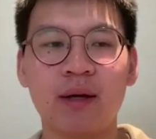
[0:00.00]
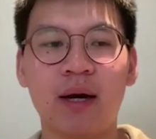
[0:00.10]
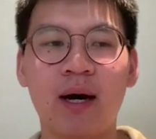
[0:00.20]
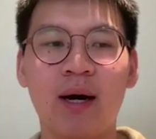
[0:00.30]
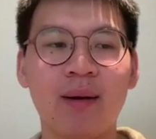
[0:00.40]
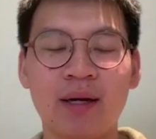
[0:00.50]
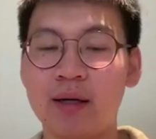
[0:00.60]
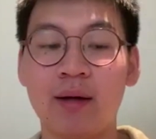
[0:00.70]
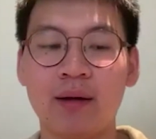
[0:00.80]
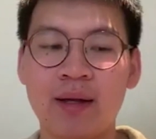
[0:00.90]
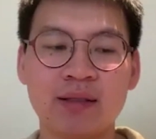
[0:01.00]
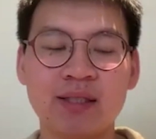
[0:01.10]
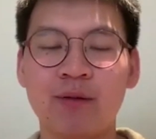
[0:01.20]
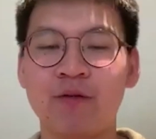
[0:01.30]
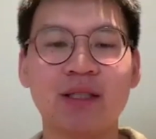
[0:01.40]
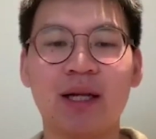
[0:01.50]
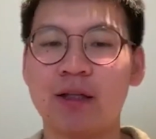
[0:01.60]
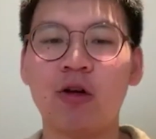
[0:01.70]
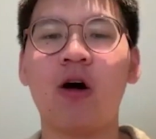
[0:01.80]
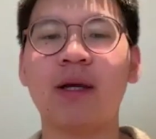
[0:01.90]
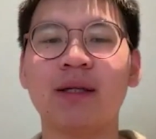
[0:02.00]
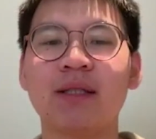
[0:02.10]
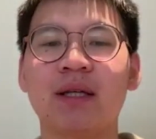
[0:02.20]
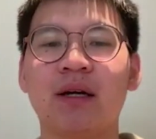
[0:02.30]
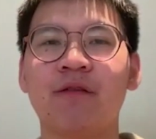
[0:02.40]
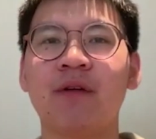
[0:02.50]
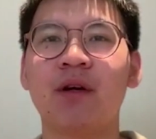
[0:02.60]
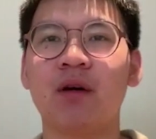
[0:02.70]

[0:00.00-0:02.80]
And some of it's like talking head stuff